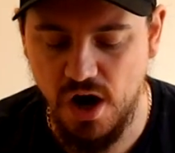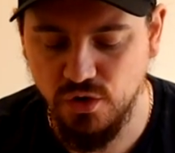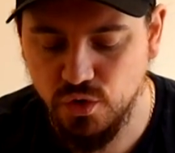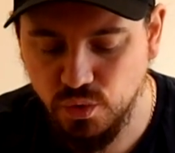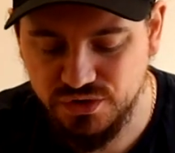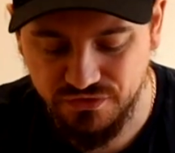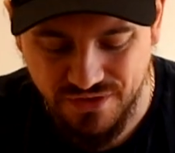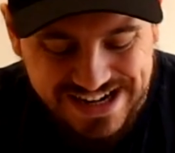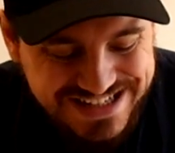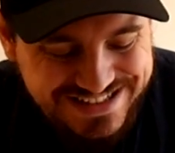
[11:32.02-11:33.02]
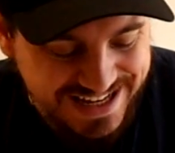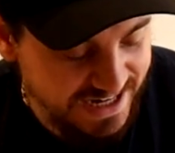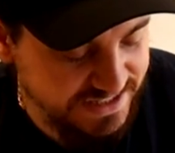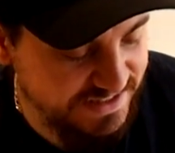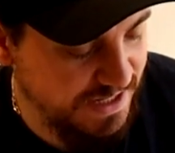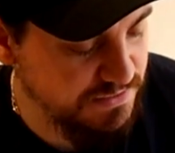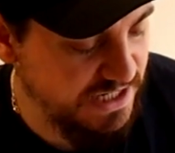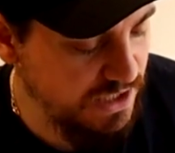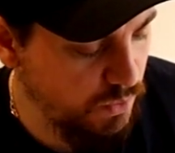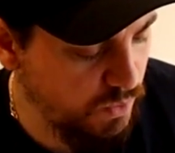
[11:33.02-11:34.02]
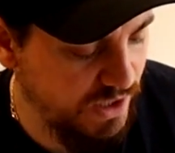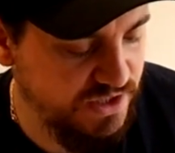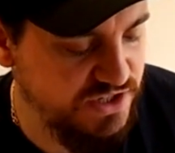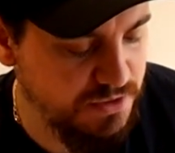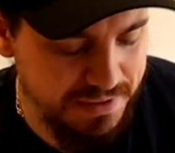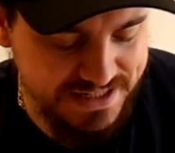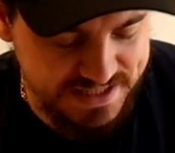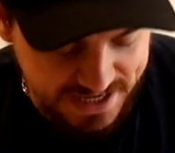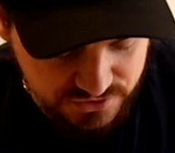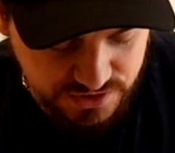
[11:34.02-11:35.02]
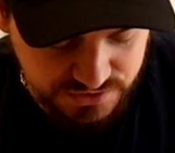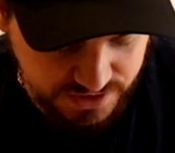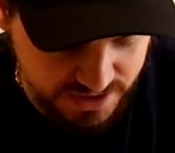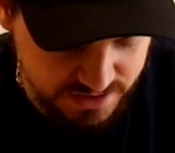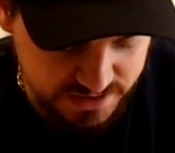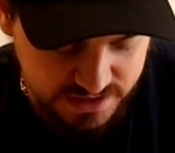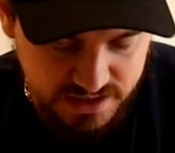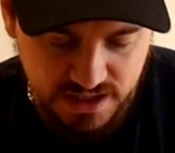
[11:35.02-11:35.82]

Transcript: uncle's friends had a DMG and I used to play Tetris on it.